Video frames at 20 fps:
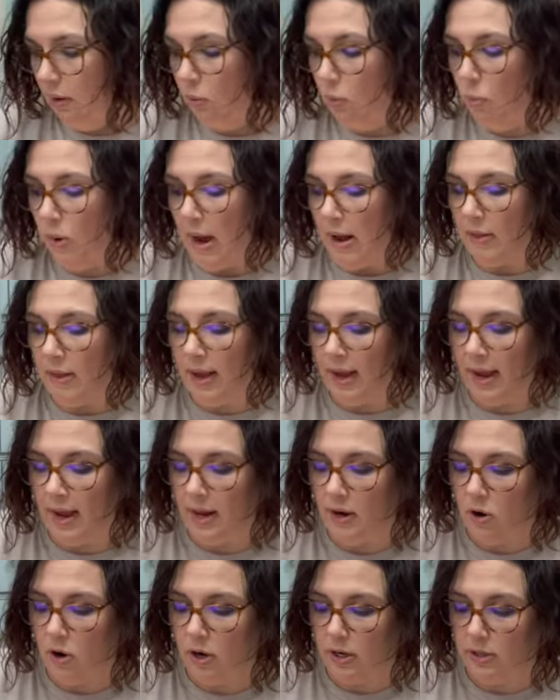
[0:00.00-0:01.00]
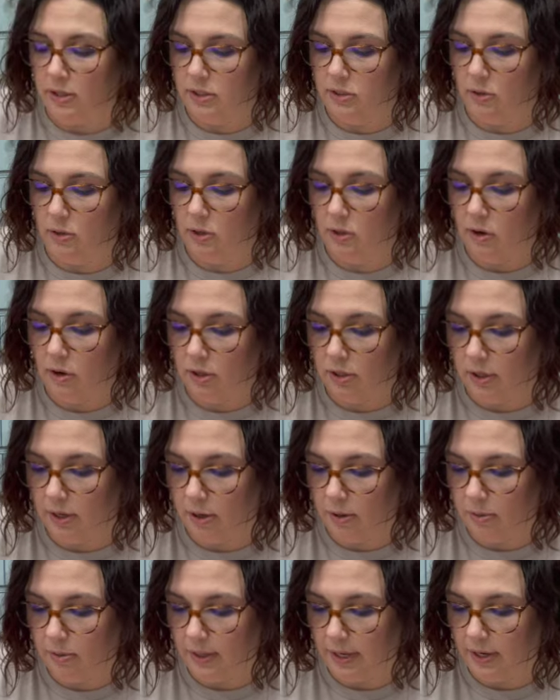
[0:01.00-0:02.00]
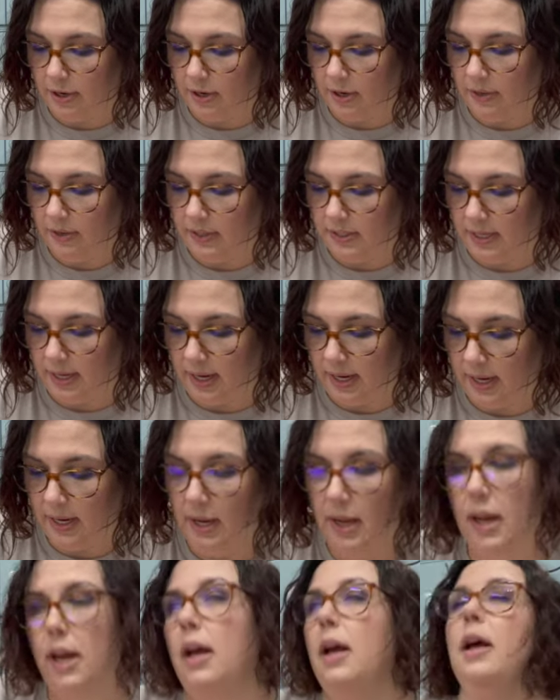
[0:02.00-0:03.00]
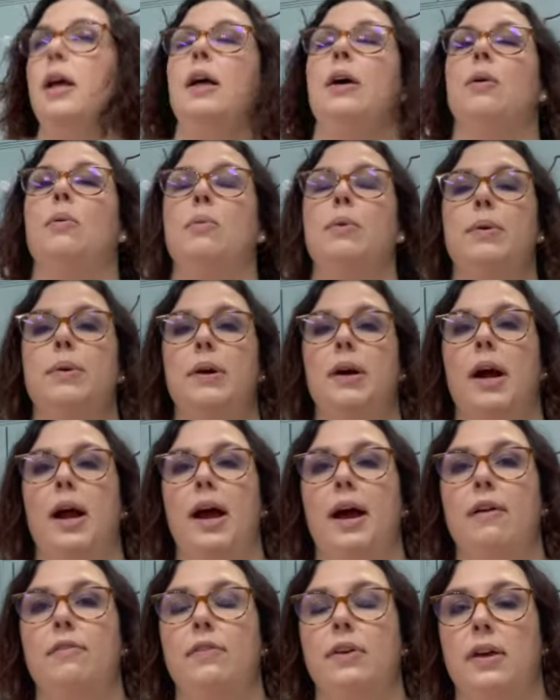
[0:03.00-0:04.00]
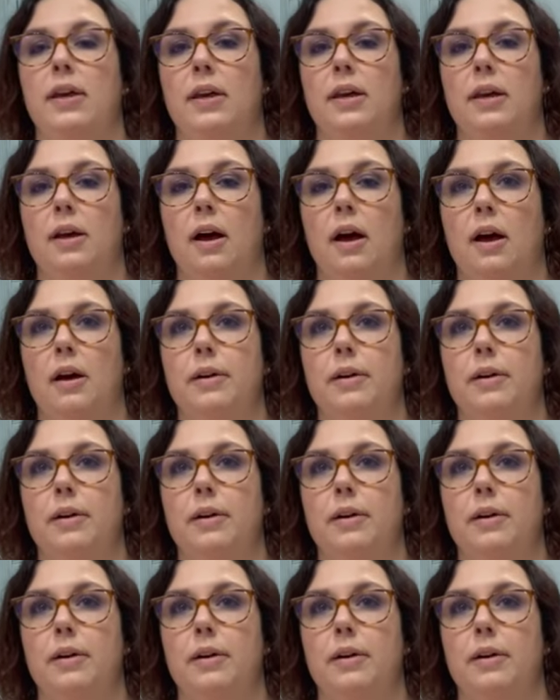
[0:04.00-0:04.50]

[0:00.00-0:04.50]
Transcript: While at Arkansas Yarn Co. later in the day, we were having